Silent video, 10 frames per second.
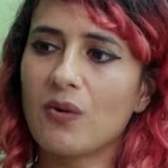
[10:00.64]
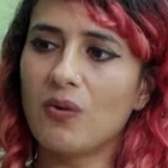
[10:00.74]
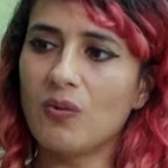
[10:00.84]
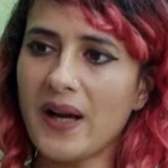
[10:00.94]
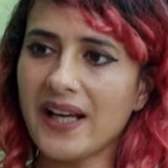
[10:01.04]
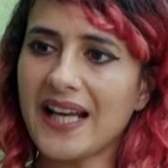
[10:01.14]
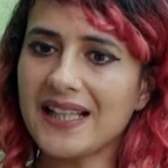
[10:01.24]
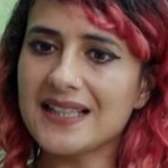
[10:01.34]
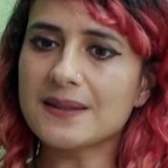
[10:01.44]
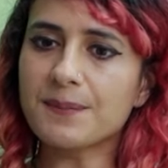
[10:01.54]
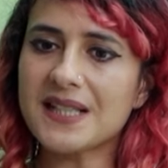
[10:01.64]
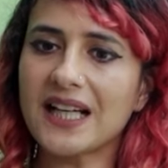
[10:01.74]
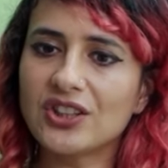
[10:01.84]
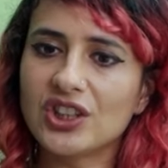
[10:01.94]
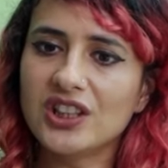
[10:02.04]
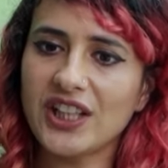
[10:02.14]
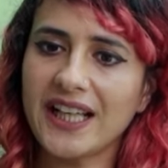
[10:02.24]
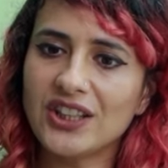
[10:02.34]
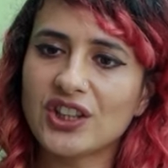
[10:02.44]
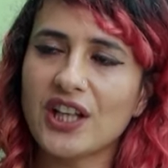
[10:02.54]
where any substantial
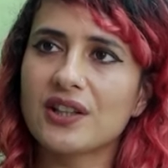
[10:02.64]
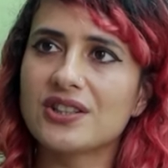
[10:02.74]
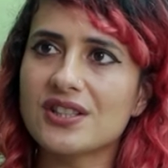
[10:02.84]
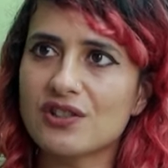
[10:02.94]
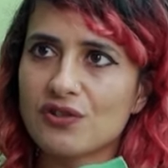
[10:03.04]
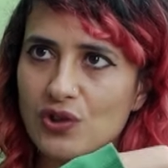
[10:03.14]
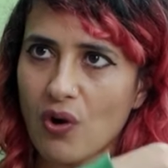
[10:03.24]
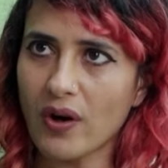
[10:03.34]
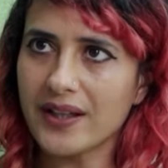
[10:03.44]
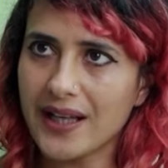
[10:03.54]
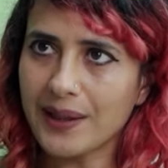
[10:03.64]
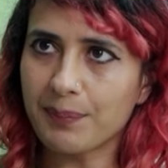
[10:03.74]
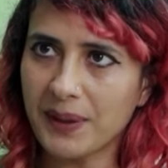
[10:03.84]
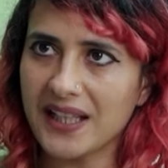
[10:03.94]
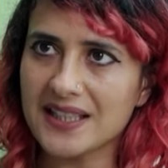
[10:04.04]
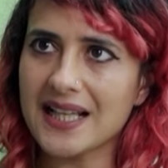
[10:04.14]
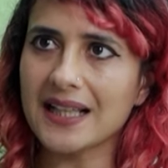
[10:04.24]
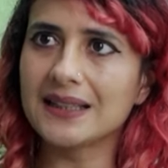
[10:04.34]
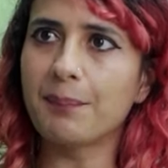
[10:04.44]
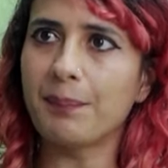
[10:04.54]
change can just not take place
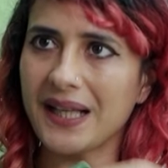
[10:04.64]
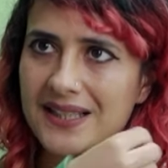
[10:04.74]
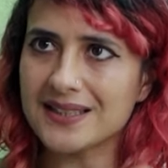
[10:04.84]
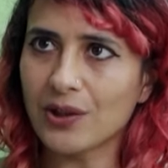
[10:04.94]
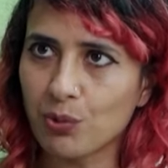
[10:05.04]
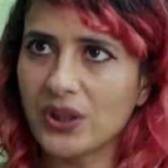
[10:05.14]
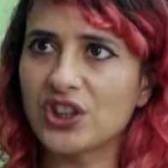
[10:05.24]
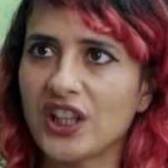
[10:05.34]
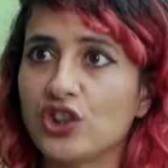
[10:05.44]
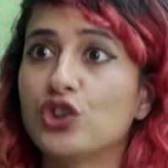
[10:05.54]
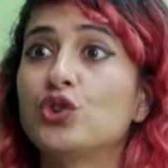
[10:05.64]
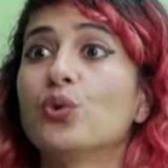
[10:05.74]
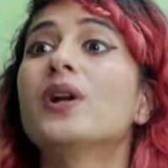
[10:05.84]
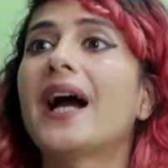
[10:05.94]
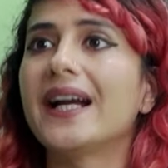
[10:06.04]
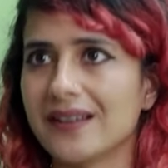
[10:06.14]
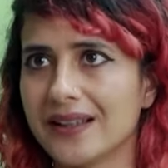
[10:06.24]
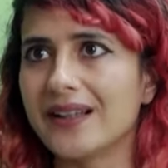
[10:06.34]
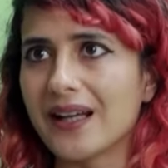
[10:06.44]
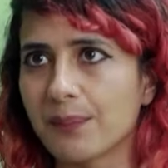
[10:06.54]
at the pace at which it should
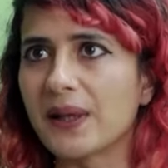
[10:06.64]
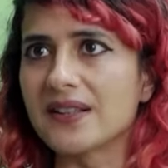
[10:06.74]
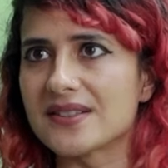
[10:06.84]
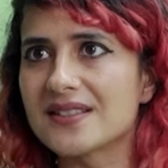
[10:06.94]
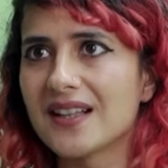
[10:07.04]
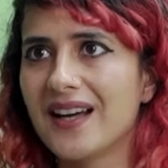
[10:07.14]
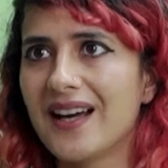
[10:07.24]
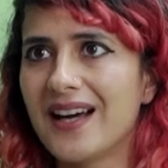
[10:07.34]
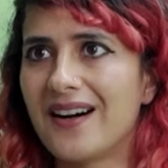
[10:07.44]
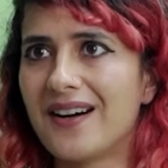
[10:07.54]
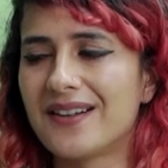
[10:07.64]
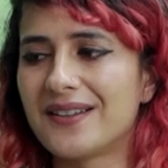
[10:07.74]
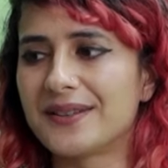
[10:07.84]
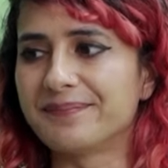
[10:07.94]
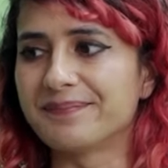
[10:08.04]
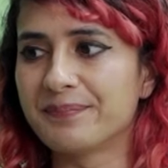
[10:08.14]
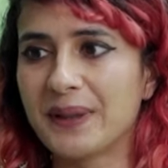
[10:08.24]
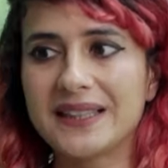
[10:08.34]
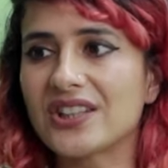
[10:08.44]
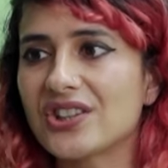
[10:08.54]
ideally take hmm, place. Mm -hmm. um,
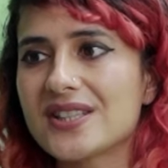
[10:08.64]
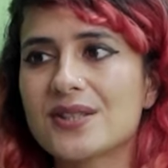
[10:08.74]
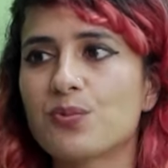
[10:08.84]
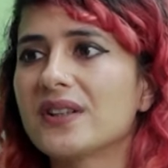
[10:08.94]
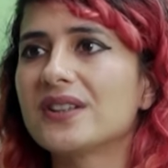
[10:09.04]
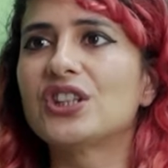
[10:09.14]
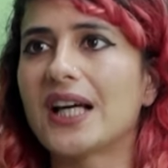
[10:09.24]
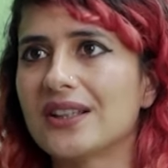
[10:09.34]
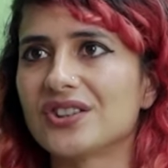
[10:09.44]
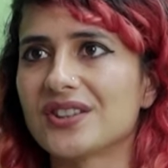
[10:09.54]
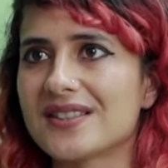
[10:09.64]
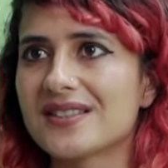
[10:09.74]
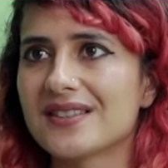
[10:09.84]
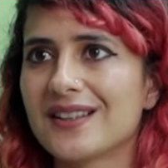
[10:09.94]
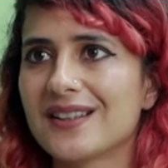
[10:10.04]
but that's just one of the challenges.